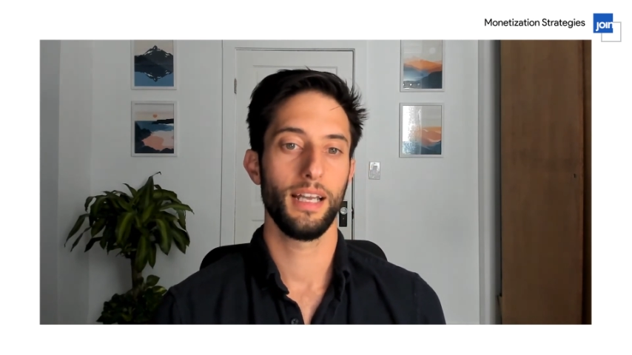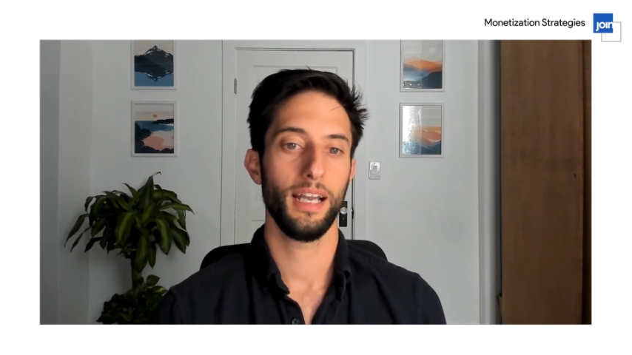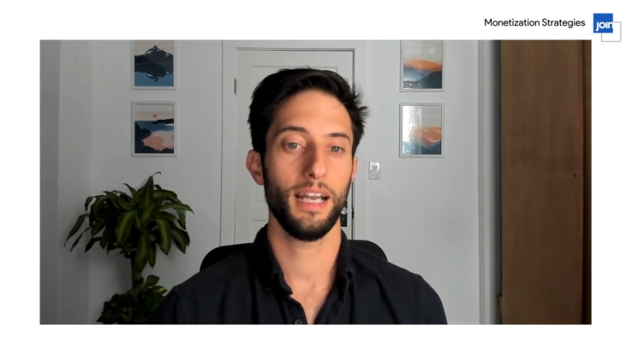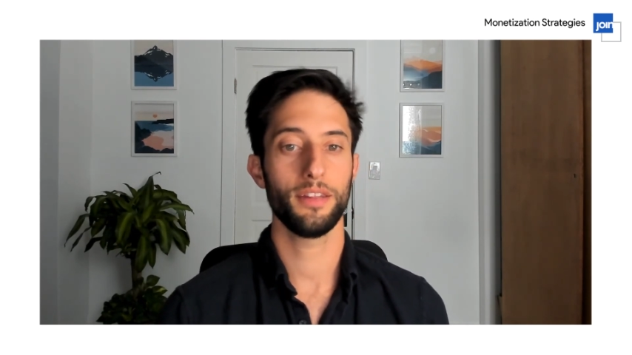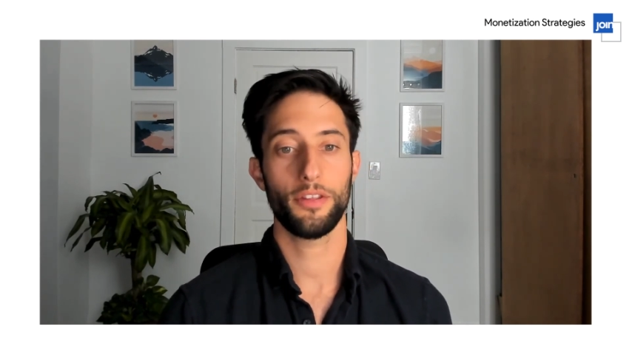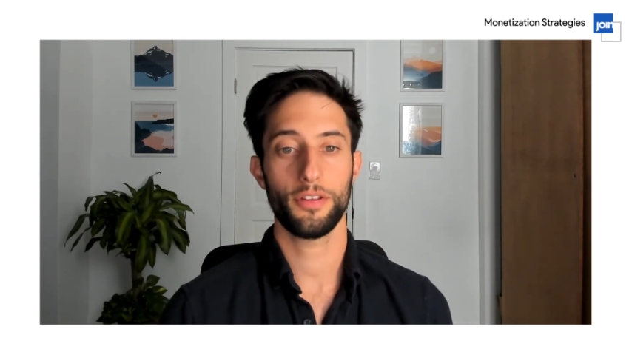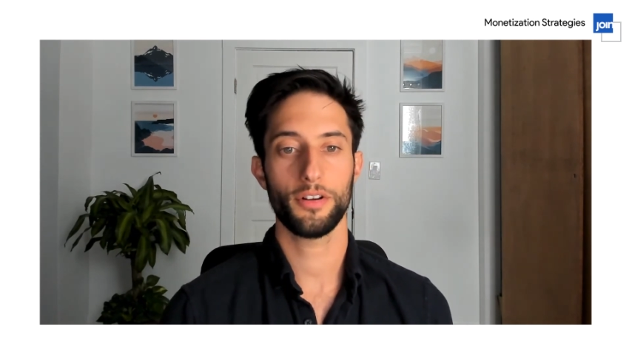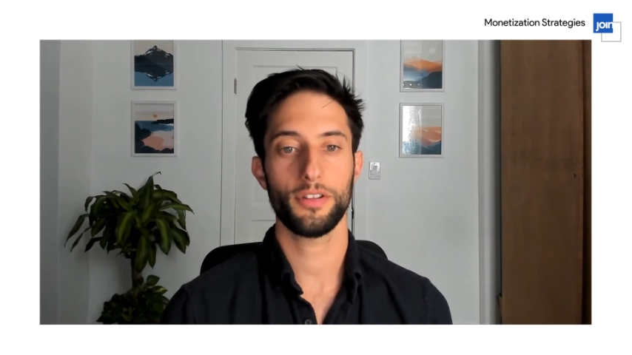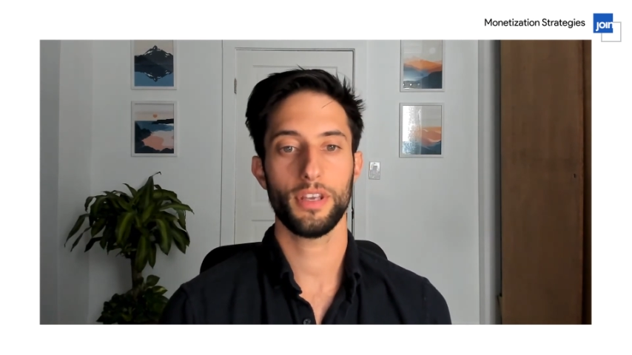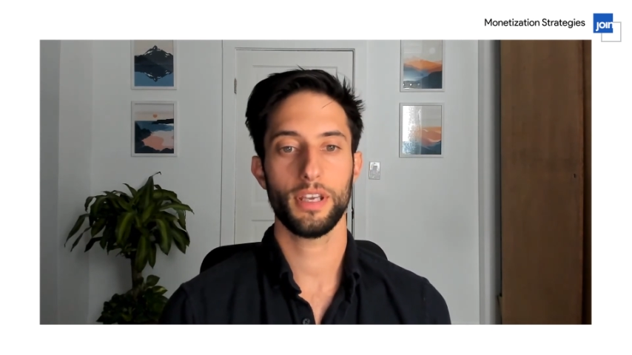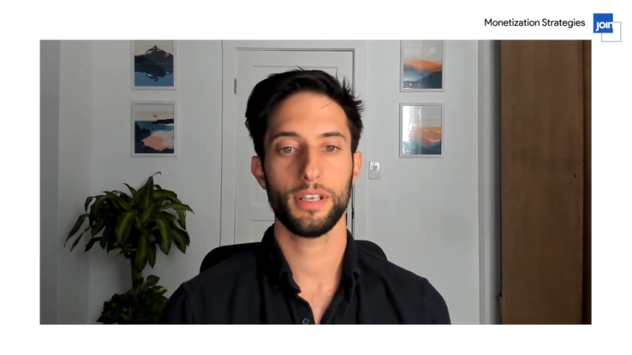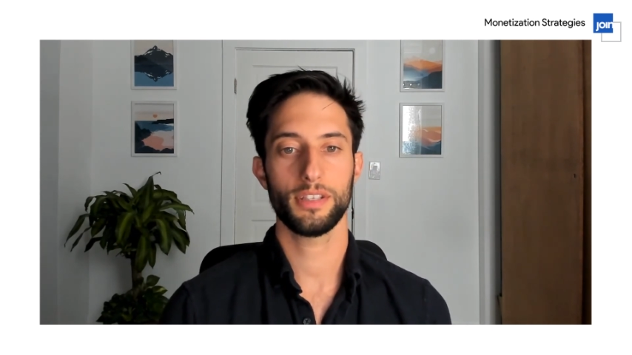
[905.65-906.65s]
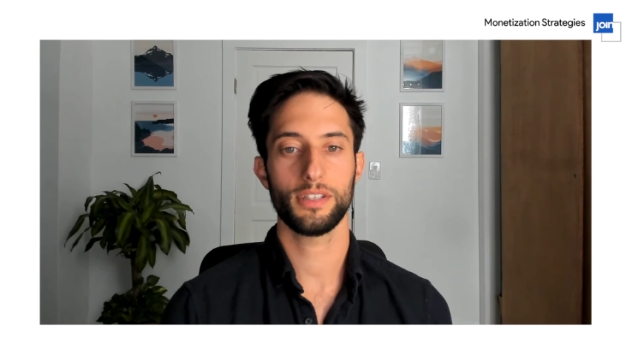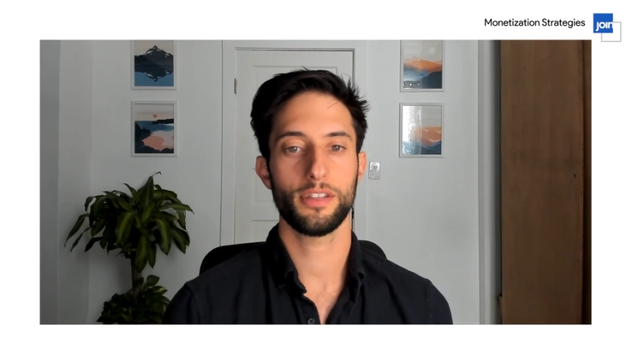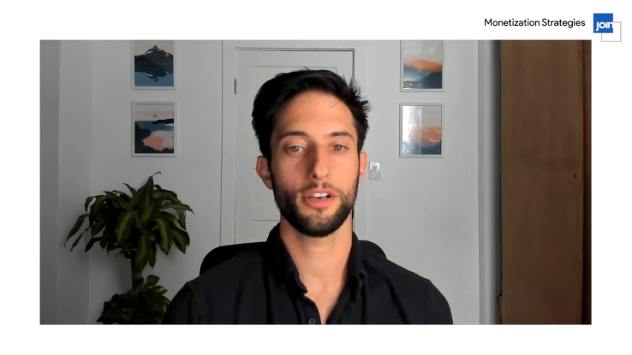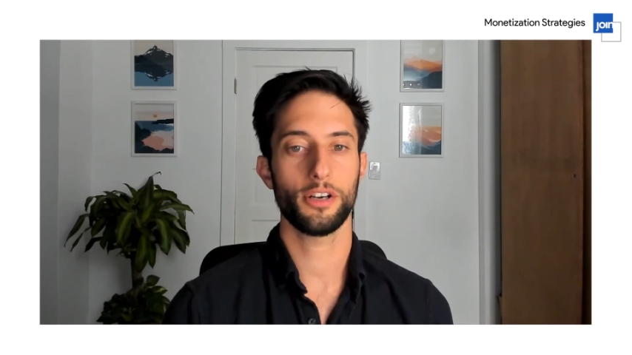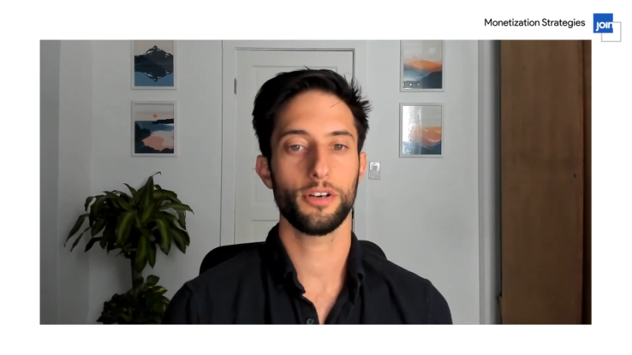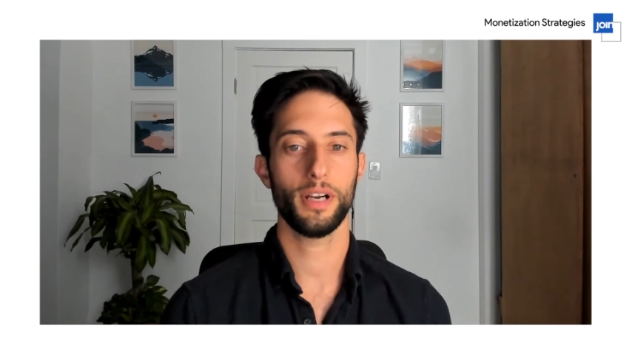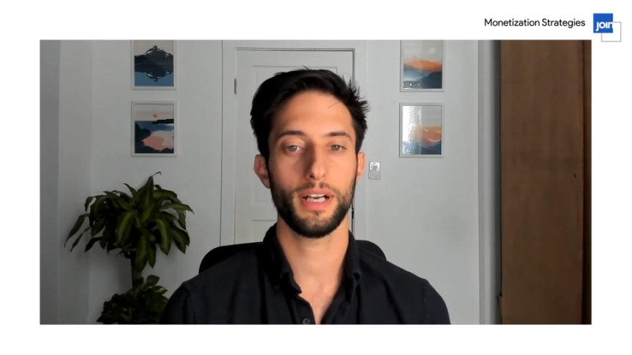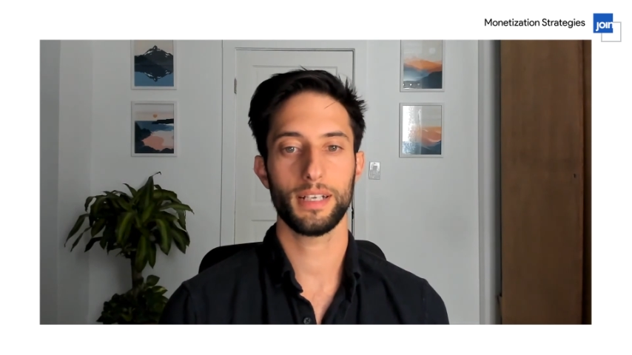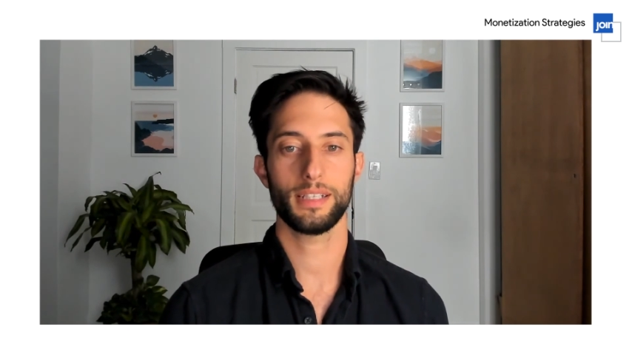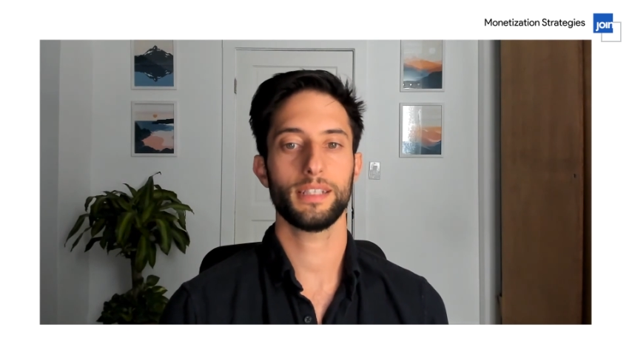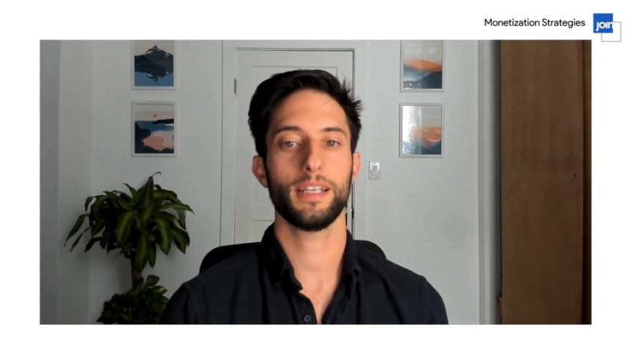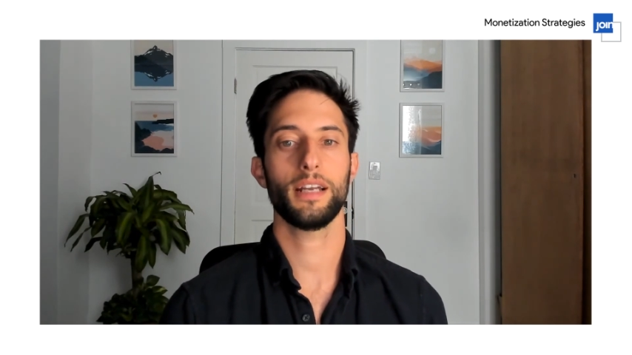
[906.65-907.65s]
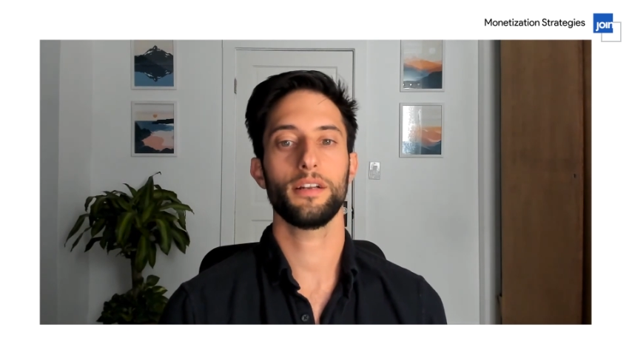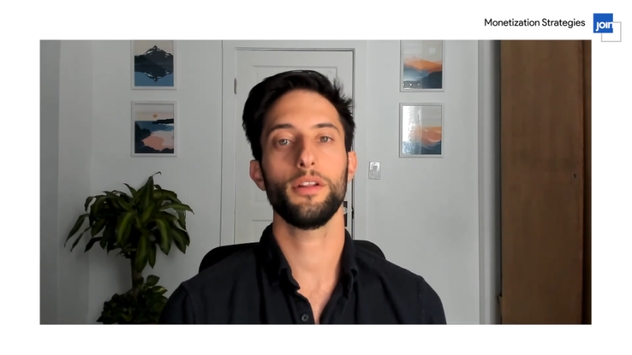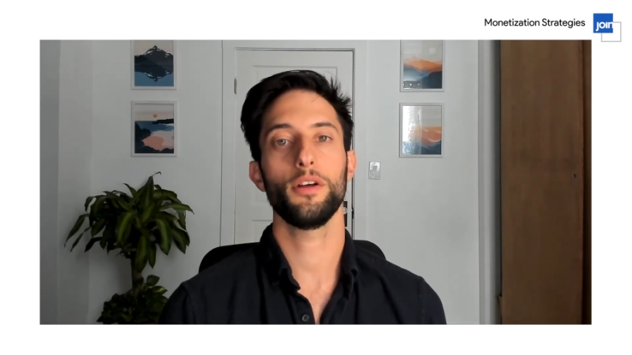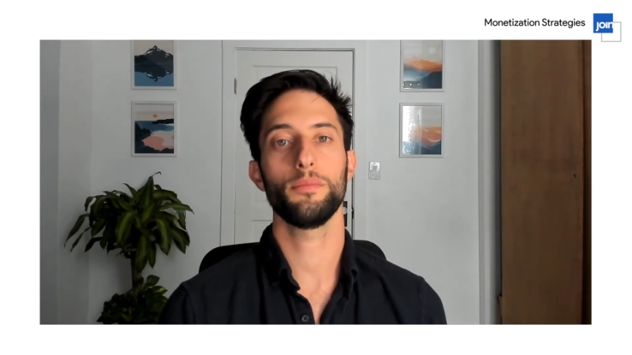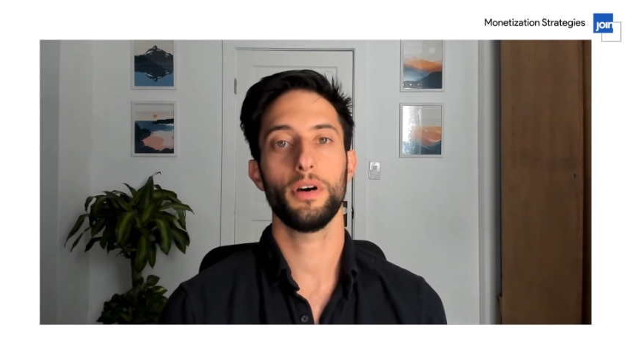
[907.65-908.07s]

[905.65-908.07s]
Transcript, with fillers: And the third thing is they're creating a standalone